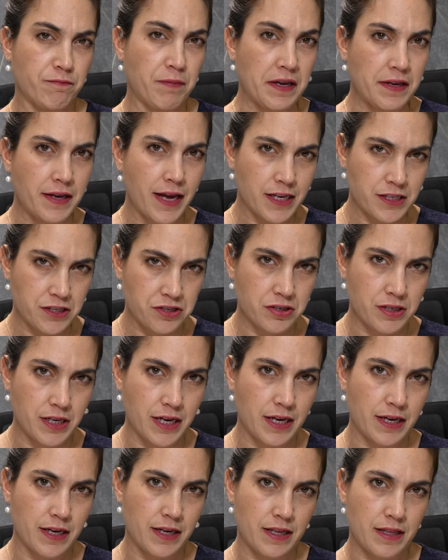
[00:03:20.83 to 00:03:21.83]
But
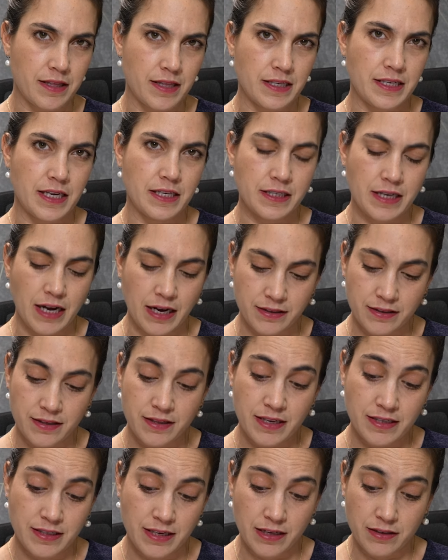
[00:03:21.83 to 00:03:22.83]
yesterday, this
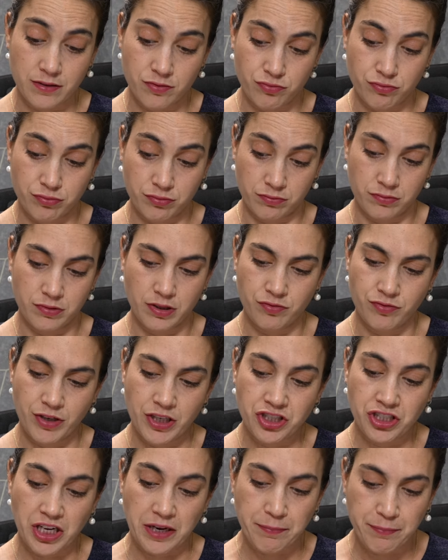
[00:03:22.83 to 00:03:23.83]
has
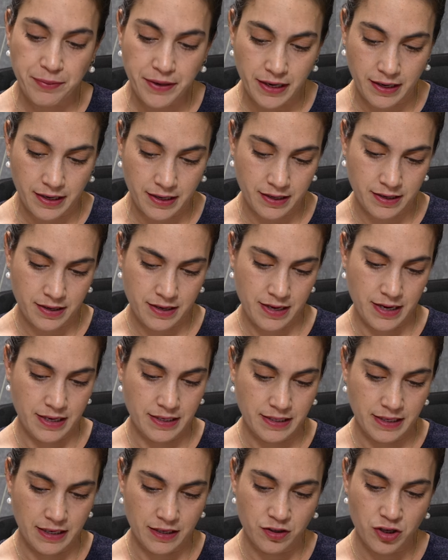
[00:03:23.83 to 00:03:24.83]
reached a peak,
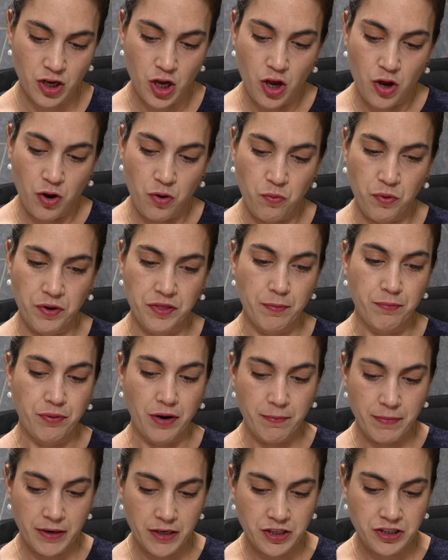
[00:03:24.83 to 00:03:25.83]
it says, when the
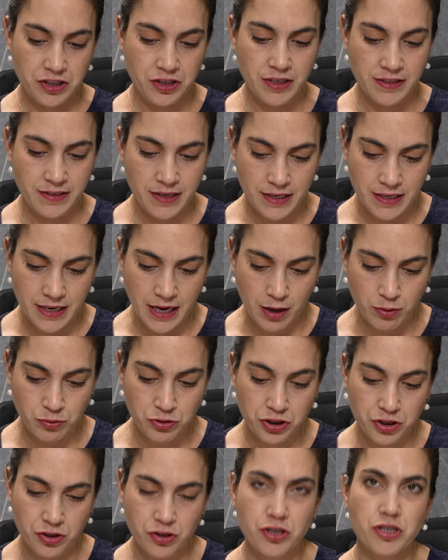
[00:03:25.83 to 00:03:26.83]
Prime Minister Netanyahu
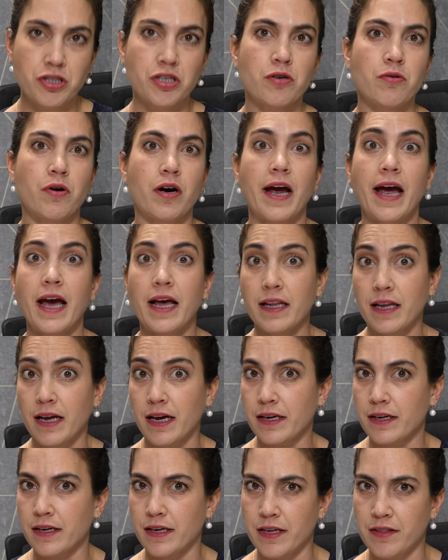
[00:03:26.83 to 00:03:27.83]
turns to our
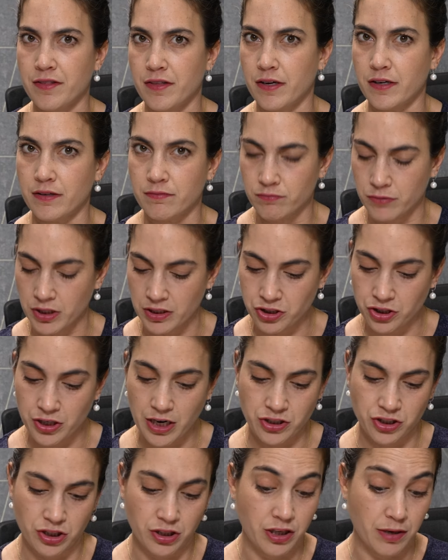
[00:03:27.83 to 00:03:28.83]
ally in the
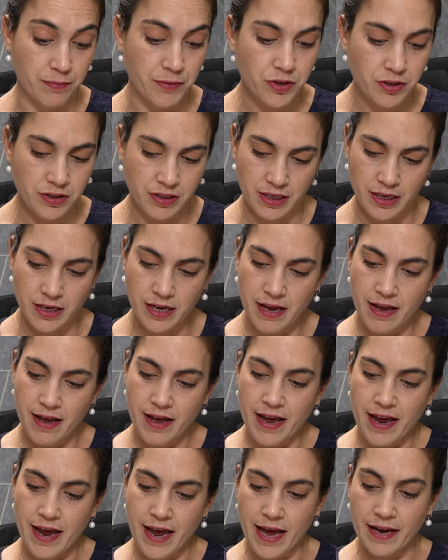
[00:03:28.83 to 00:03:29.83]
international community
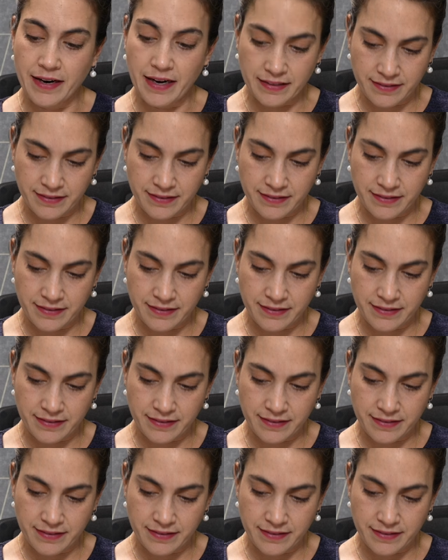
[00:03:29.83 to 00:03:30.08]
and